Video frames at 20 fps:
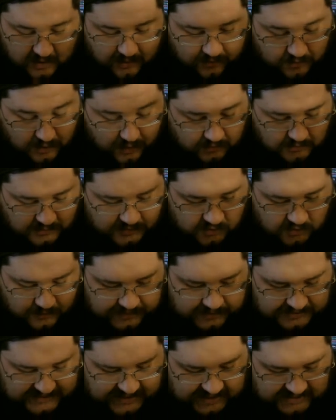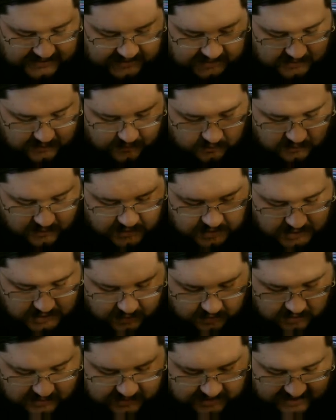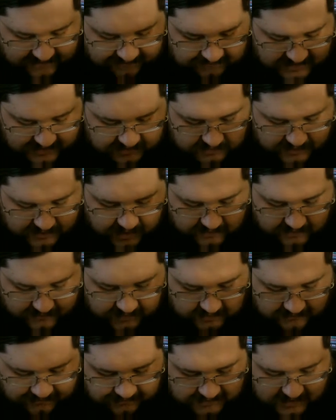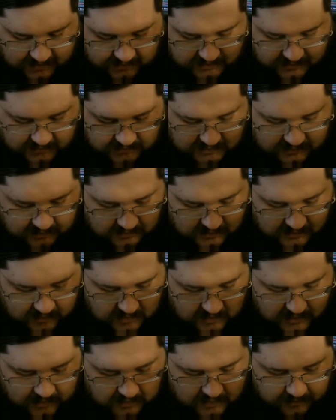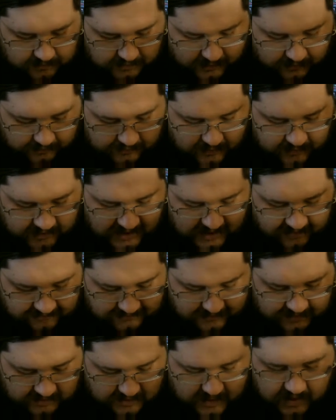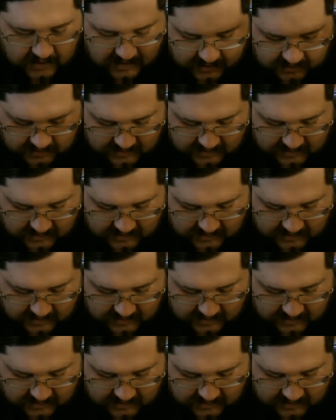those who possess it were sure to have victory over their foes. But although carefully guarded